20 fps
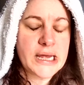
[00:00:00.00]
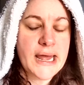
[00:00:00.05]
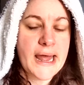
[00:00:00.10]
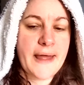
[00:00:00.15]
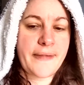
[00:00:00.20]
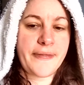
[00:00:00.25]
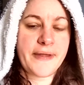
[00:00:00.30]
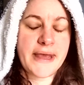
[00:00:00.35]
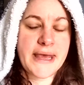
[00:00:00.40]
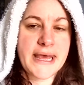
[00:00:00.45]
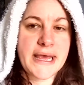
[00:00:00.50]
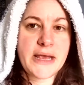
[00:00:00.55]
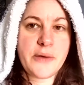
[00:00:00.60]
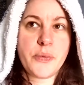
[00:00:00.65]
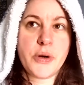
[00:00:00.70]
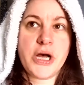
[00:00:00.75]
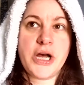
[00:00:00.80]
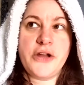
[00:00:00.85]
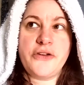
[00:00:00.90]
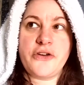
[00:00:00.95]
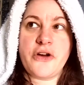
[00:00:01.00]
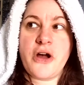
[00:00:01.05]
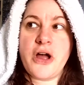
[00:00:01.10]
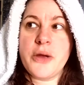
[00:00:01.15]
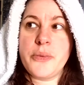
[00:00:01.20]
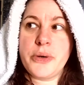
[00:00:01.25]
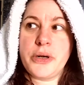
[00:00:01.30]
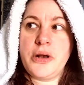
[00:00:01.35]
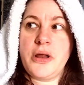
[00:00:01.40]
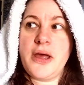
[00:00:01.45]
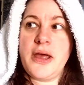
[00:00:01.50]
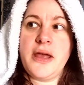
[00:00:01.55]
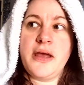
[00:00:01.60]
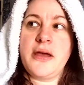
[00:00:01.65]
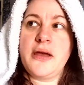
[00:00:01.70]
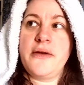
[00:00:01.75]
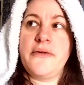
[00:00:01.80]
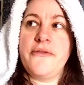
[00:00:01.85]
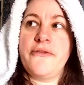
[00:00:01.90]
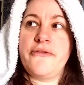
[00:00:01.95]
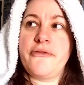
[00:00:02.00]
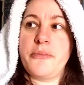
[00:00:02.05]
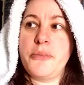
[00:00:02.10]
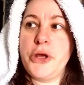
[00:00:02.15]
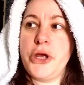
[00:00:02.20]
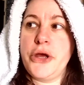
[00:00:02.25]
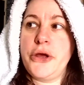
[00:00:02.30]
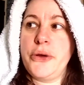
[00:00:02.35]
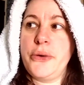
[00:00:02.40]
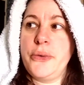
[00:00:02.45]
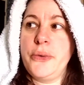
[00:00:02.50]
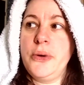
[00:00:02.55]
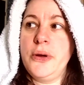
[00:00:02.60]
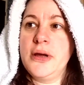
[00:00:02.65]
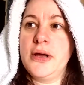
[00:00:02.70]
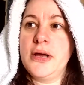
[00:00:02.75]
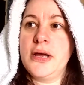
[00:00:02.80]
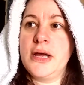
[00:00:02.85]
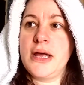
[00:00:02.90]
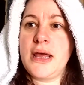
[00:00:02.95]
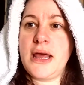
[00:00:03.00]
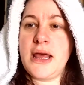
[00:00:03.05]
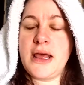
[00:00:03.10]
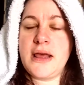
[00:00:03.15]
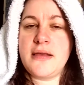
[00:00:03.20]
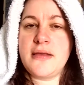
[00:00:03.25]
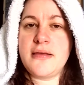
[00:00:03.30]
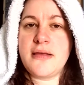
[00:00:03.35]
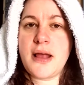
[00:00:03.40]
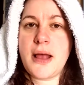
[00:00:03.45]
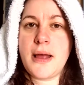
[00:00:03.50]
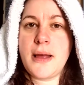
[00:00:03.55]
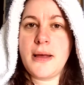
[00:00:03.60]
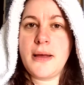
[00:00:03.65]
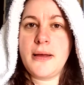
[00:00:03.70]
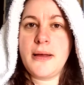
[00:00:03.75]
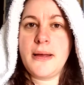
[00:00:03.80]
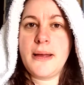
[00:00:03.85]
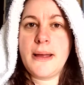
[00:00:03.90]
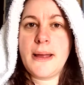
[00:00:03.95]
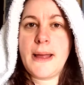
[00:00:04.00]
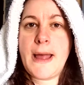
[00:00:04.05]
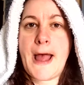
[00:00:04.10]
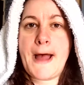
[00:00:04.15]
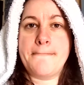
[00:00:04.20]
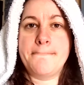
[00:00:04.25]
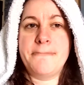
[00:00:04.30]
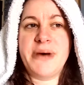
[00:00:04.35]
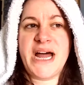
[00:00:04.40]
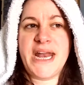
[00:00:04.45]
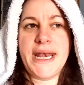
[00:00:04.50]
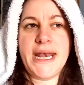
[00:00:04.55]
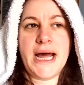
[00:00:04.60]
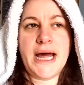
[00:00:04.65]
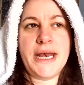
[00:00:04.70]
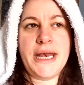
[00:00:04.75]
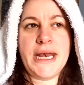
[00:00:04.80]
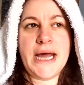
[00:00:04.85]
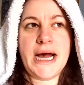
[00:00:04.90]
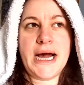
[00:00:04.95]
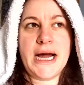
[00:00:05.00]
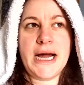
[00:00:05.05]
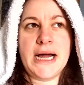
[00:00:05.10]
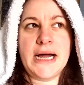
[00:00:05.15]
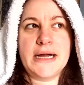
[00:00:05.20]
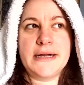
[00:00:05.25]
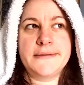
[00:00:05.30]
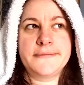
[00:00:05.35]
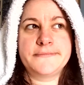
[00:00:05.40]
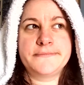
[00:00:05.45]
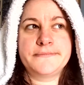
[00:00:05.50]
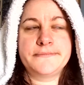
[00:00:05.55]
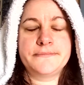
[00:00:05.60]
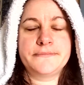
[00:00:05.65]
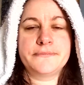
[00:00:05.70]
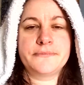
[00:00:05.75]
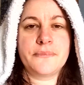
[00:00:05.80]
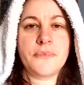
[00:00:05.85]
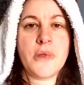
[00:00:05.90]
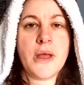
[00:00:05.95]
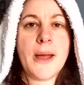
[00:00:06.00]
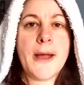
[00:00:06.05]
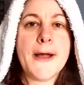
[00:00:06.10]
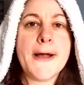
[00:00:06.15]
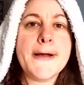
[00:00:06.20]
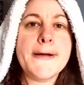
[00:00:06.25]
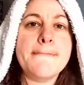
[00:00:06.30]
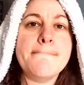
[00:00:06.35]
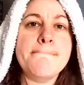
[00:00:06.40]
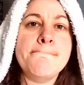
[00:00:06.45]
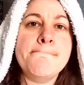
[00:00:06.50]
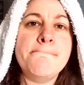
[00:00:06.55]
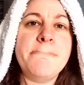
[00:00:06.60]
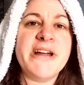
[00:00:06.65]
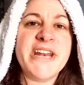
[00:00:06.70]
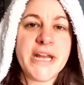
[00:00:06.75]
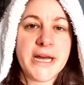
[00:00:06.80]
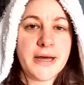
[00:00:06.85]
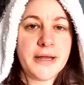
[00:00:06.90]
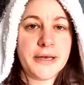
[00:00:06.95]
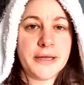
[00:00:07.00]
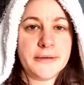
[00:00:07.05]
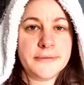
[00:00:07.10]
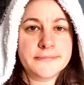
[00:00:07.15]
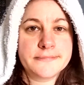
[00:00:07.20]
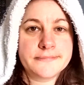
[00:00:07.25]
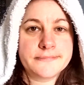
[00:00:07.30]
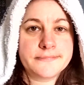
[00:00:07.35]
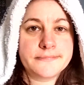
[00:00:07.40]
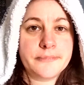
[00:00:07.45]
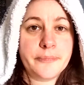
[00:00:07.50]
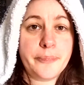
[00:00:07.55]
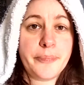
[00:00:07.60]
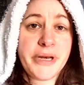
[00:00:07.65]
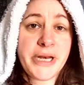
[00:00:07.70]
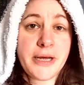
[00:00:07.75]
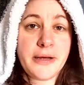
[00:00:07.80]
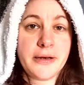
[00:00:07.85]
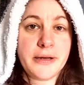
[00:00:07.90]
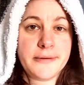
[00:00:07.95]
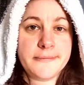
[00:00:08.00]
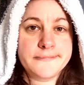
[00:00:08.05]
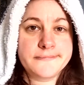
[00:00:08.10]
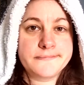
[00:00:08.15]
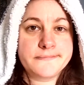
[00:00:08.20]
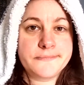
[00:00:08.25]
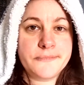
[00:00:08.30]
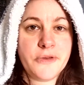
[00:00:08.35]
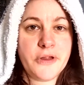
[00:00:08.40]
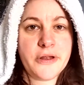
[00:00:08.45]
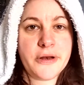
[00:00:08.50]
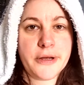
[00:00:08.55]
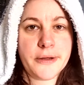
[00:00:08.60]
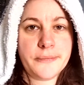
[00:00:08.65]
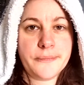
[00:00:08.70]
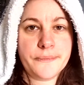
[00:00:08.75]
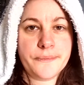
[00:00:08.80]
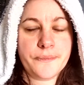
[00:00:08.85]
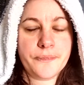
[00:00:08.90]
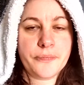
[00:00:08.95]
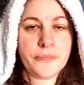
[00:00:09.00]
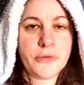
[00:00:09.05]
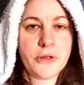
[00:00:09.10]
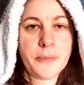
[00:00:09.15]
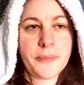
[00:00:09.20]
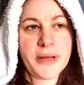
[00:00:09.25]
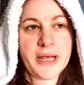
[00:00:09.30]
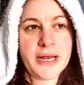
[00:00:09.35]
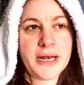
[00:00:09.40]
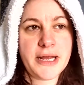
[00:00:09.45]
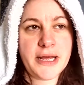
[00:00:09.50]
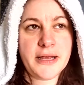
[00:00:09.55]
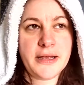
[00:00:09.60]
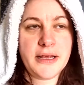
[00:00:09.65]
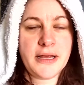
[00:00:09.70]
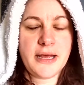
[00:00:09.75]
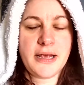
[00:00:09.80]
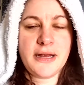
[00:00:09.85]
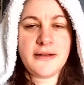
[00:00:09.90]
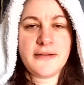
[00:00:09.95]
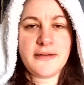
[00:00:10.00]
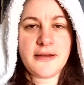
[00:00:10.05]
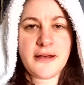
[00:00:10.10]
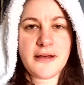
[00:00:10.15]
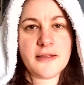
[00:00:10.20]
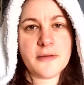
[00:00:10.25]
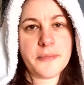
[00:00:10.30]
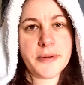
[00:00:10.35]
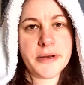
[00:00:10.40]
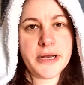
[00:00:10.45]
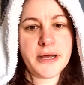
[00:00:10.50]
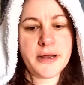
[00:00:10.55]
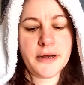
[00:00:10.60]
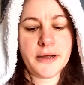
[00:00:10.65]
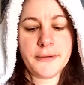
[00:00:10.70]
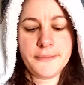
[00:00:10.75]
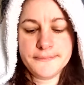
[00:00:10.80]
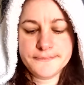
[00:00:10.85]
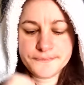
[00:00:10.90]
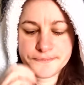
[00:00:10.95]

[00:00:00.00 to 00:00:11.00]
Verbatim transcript: and the keyword I would like from you is banana banana. Banana. You know, you peel it, you eat it, it's a banana.